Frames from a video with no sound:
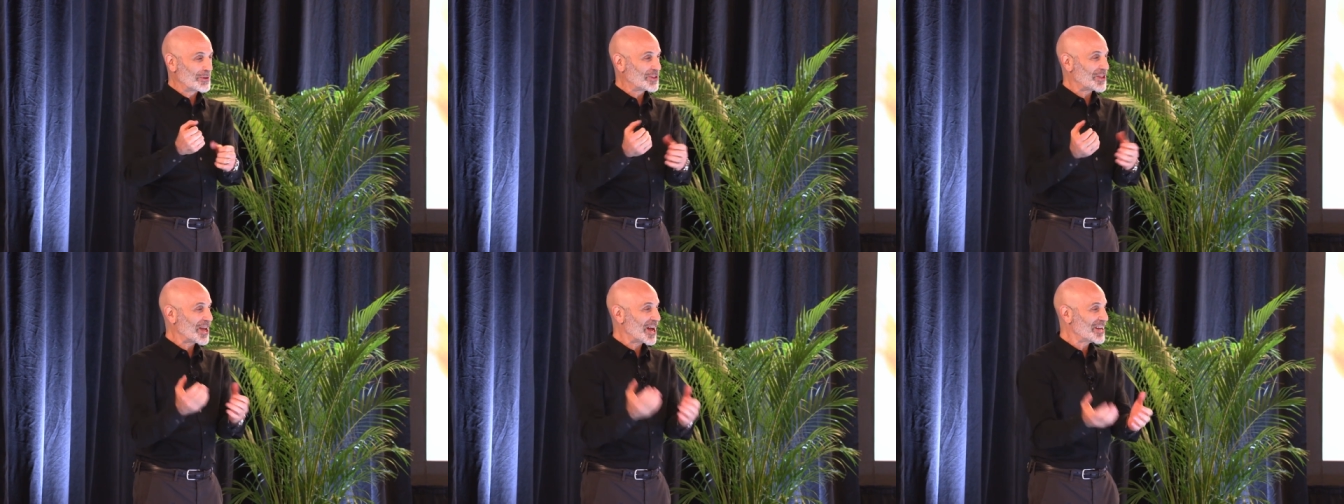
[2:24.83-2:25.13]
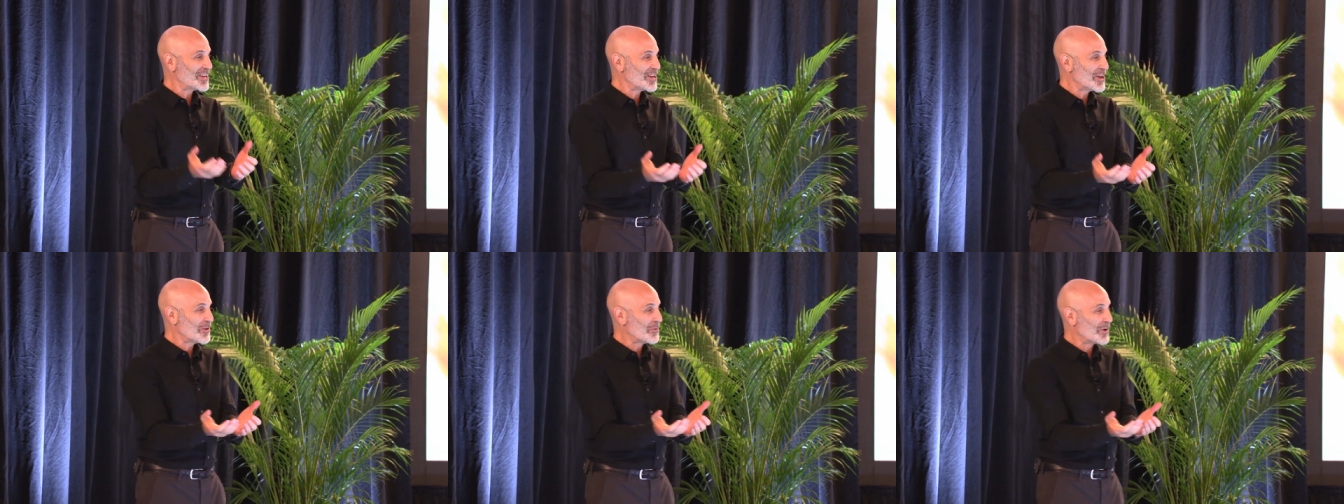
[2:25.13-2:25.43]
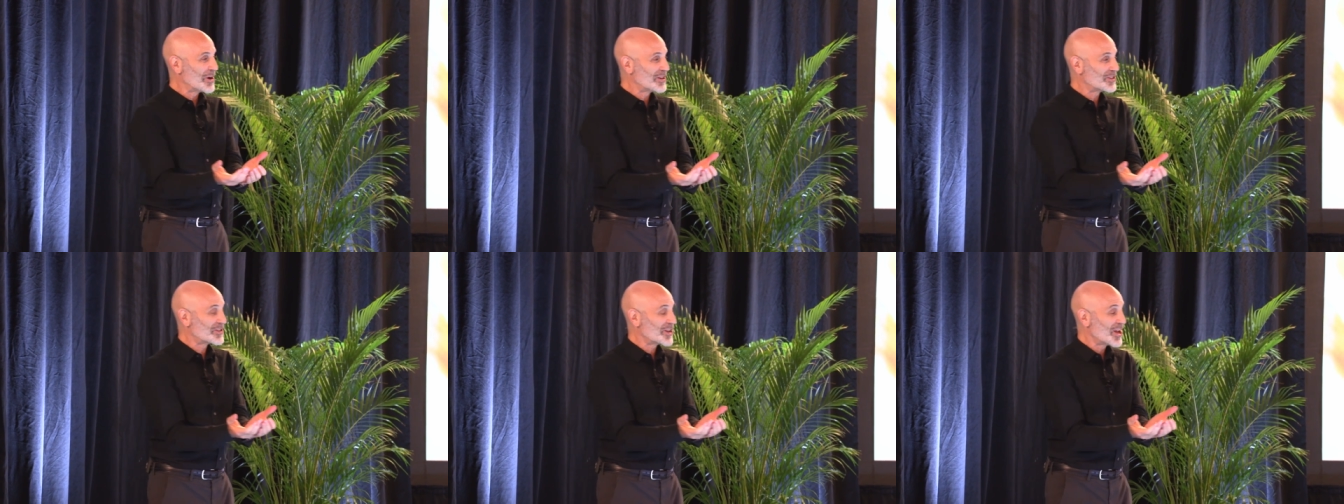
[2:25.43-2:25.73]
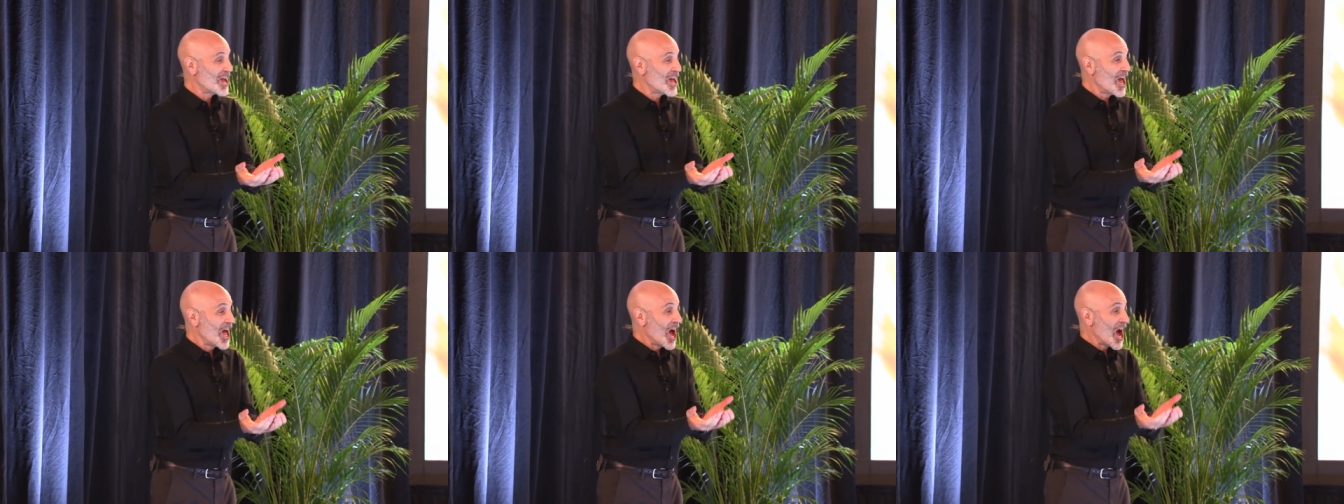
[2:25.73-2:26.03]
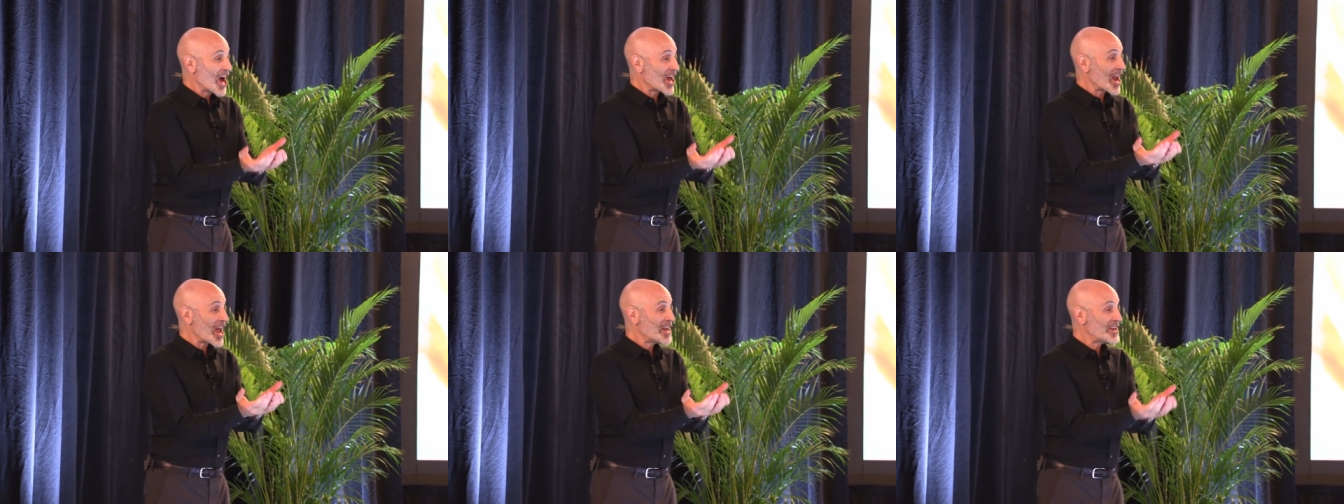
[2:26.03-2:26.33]
But the idea was
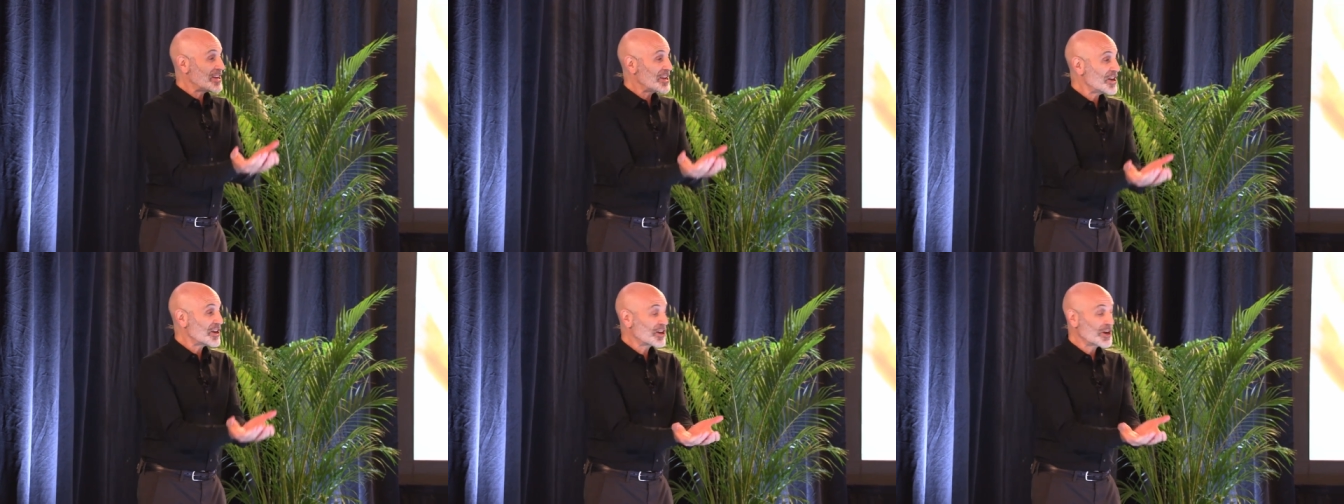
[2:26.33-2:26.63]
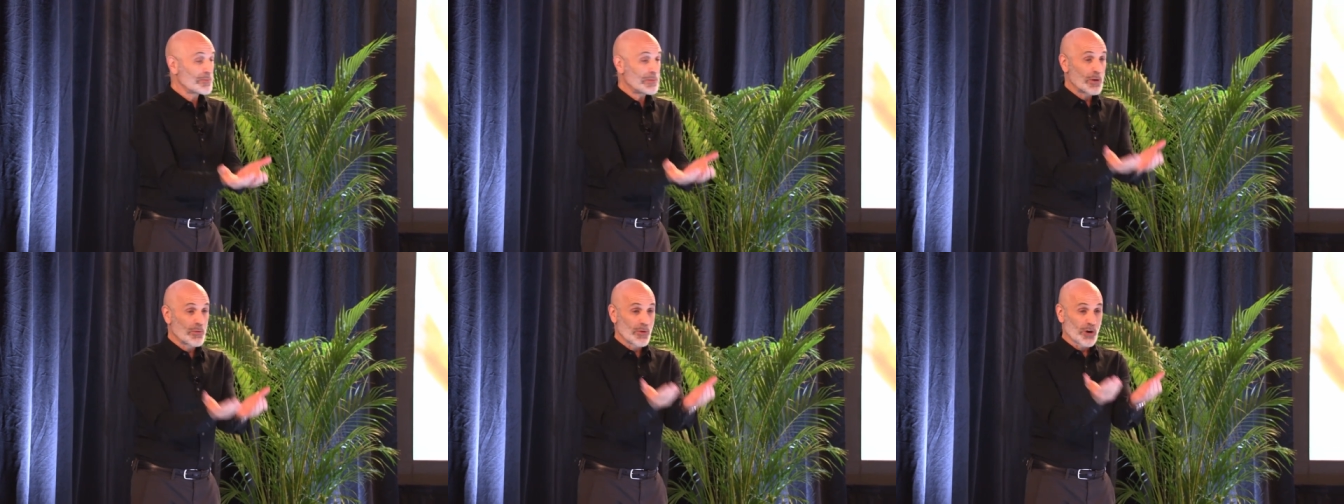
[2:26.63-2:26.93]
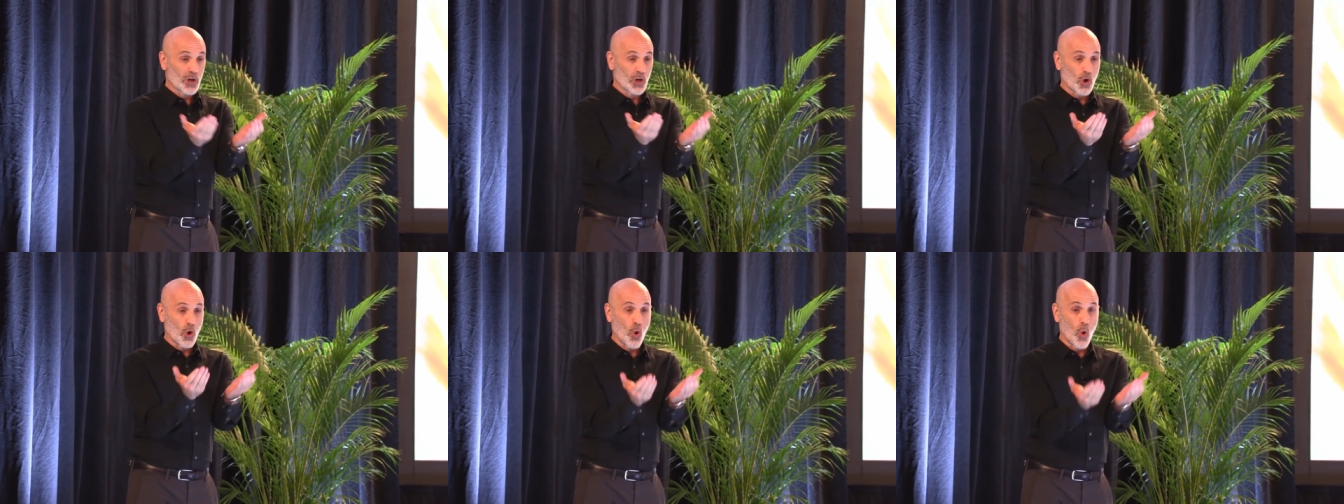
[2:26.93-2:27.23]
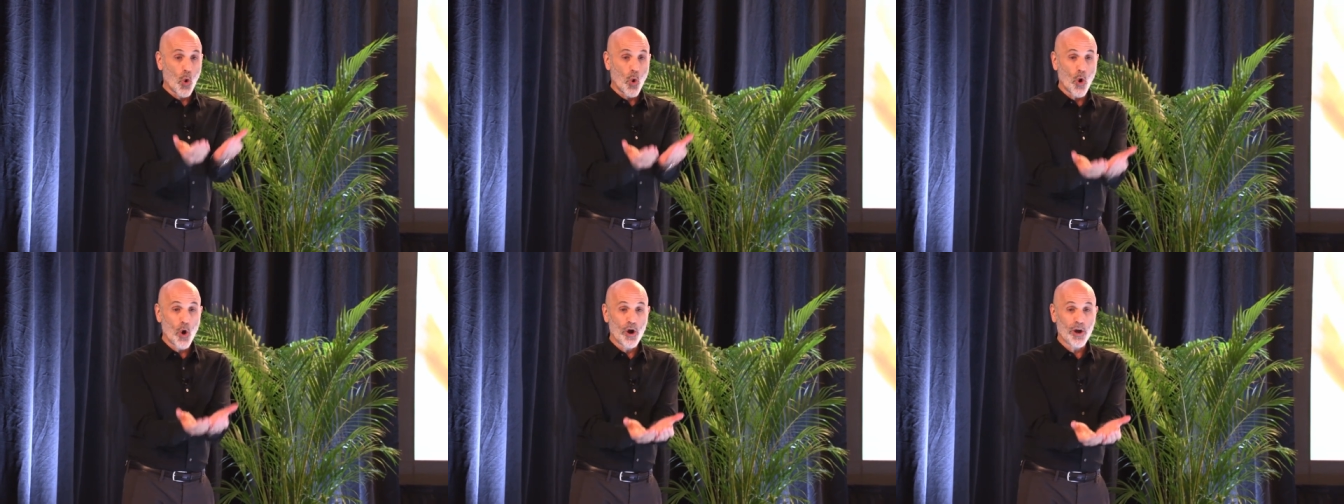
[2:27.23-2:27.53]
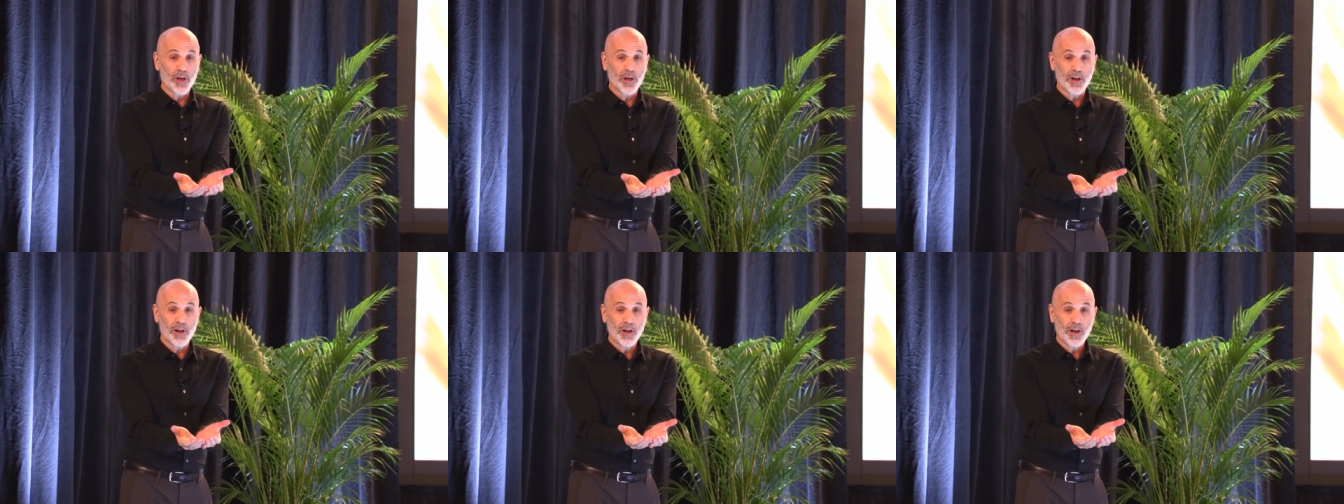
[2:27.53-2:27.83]
an idea could be
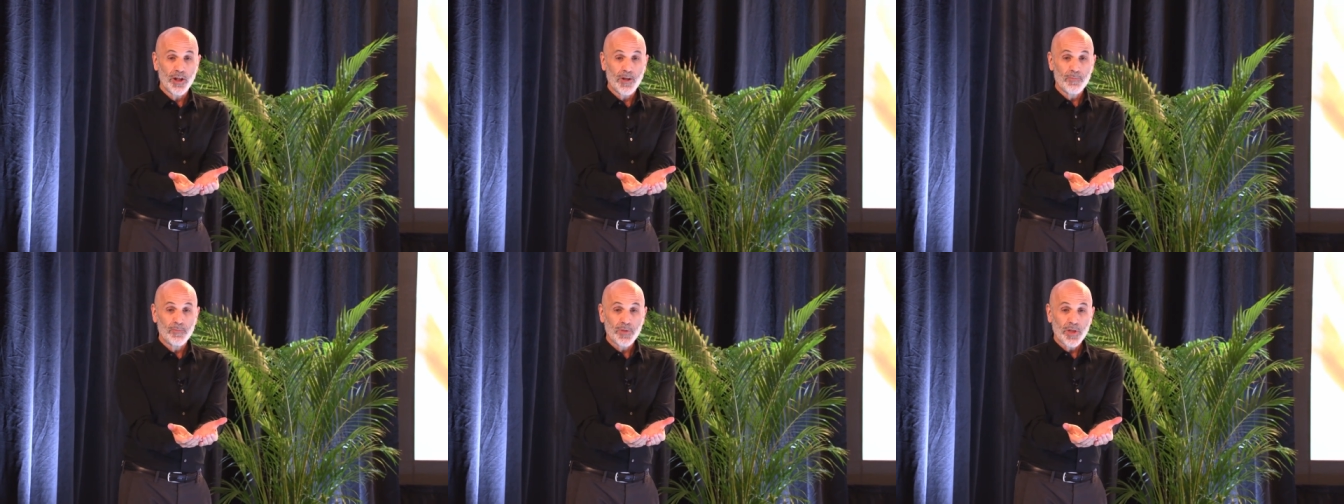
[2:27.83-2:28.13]
recorded